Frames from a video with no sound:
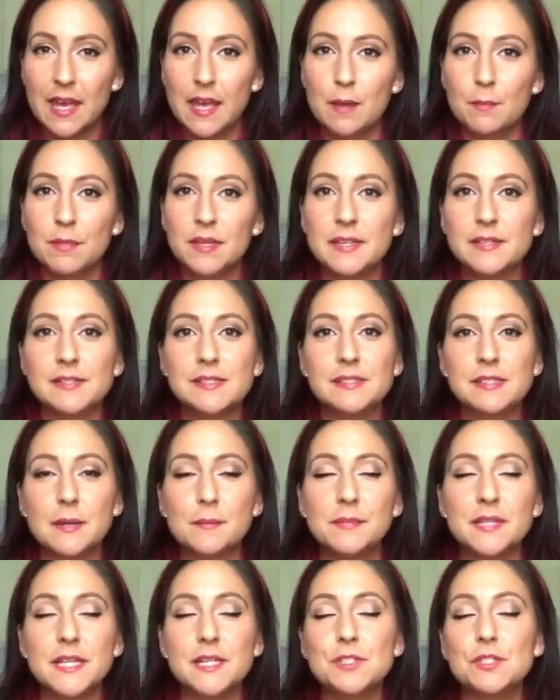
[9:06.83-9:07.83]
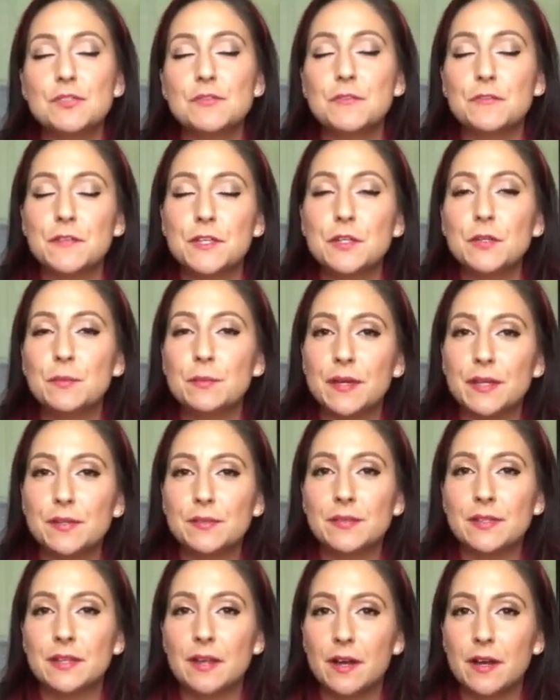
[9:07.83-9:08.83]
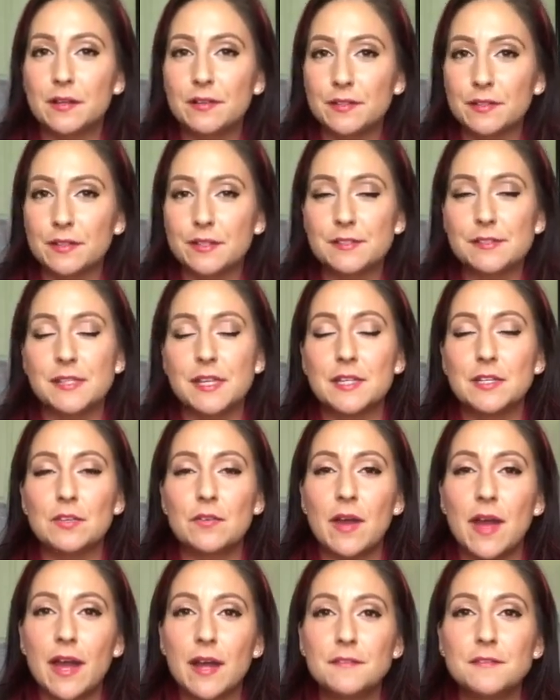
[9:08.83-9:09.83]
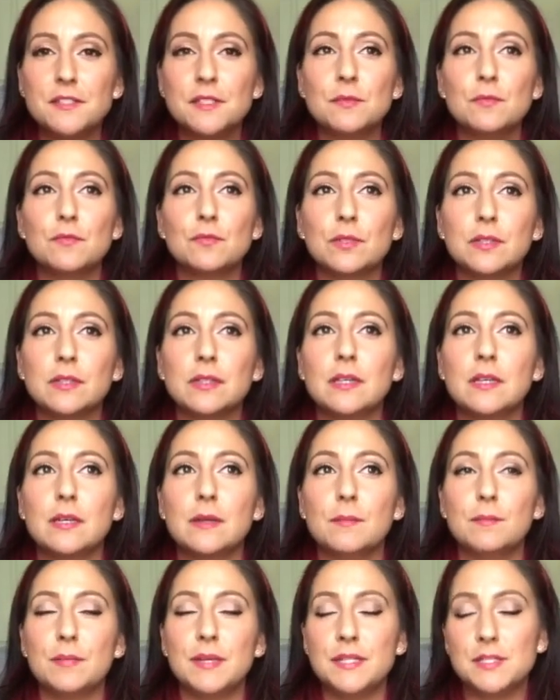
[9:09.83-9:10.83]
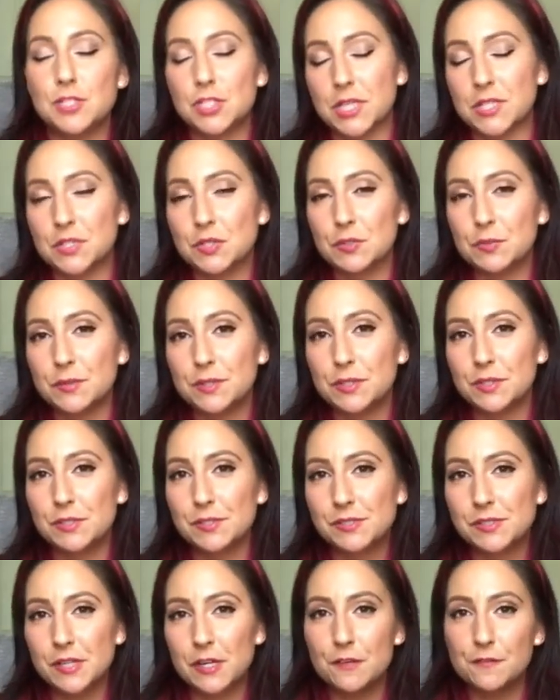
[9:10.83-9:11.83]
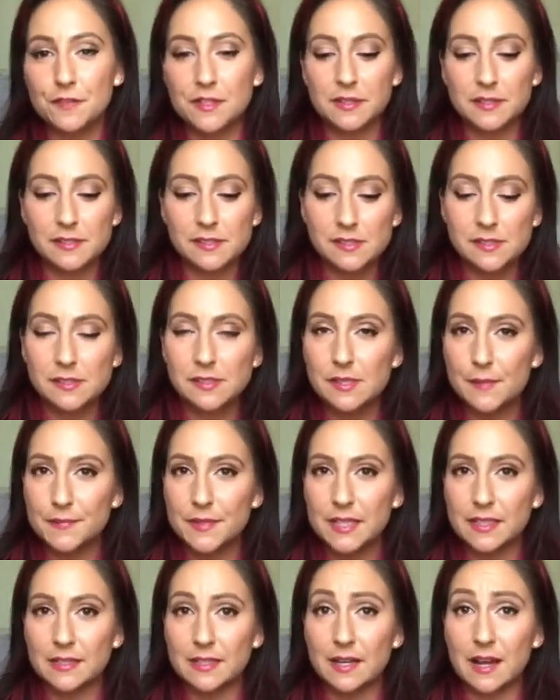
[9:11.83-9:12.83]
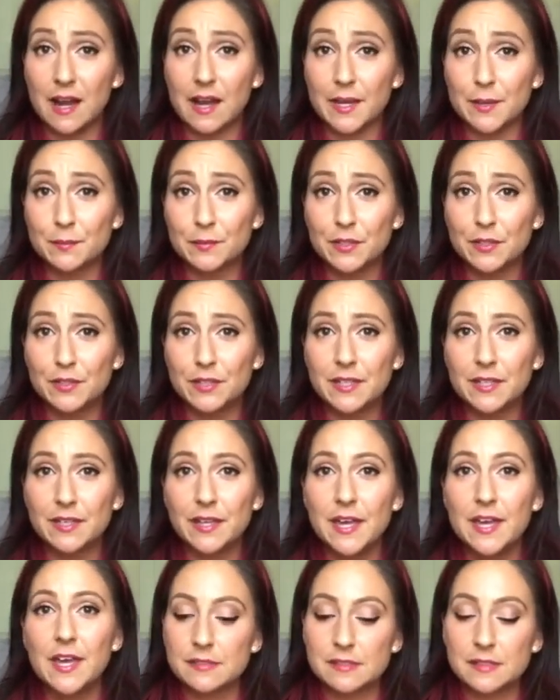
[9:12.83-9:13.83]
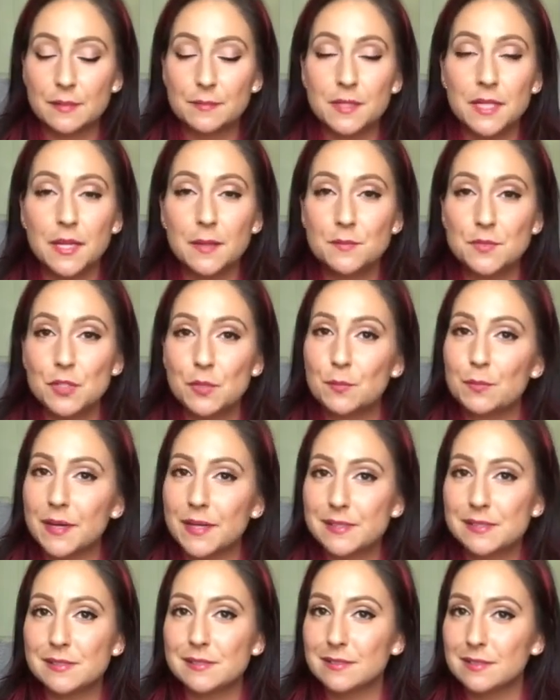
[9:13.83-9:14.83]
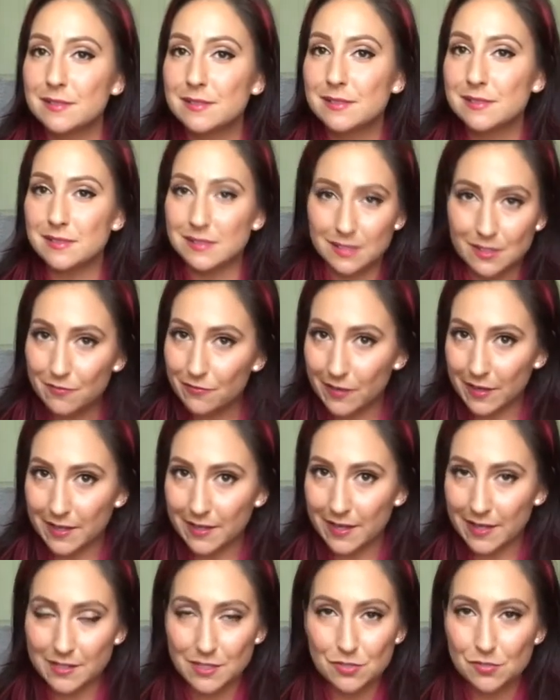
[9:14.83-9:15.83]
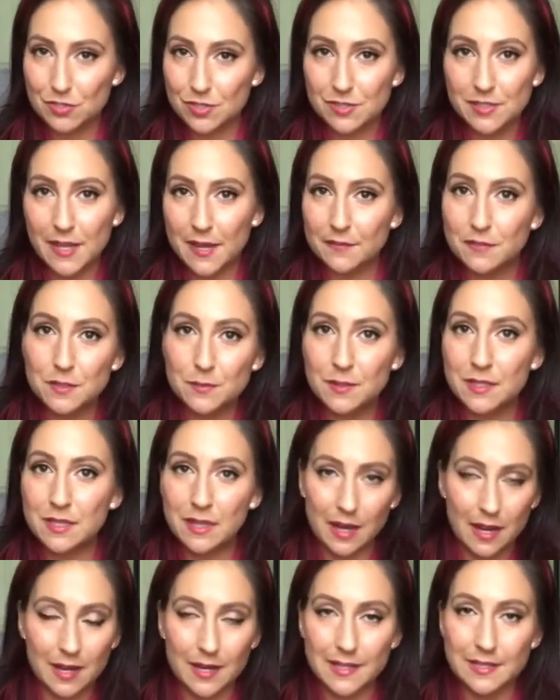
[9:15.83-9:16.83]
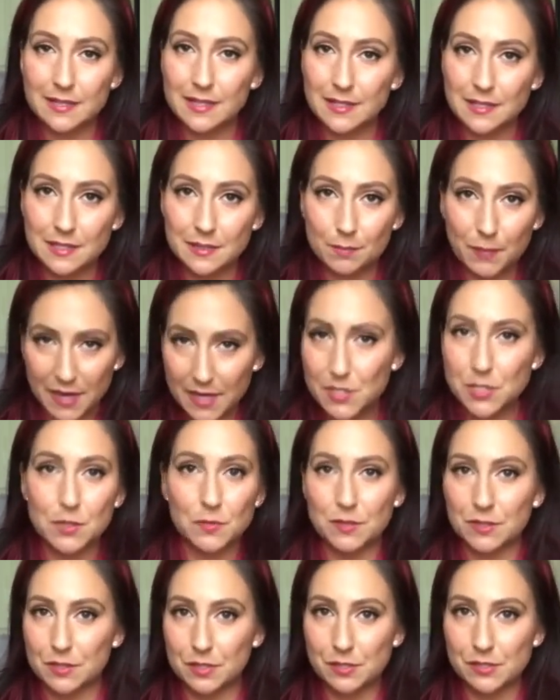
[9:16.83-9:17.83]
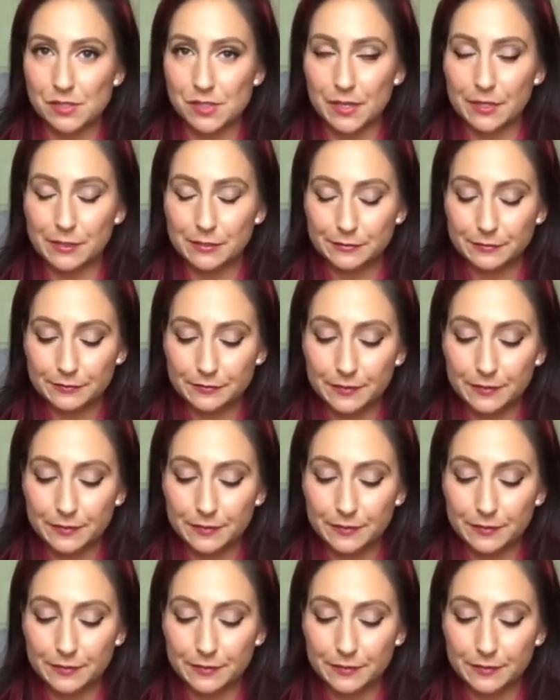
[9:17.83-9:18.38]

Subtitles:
Because some days you feel better than others, and you have to really be gentle with yourself, and this is something that I'm learning. Sometimes your best looks different, and you just have to be kind and patient with yourself.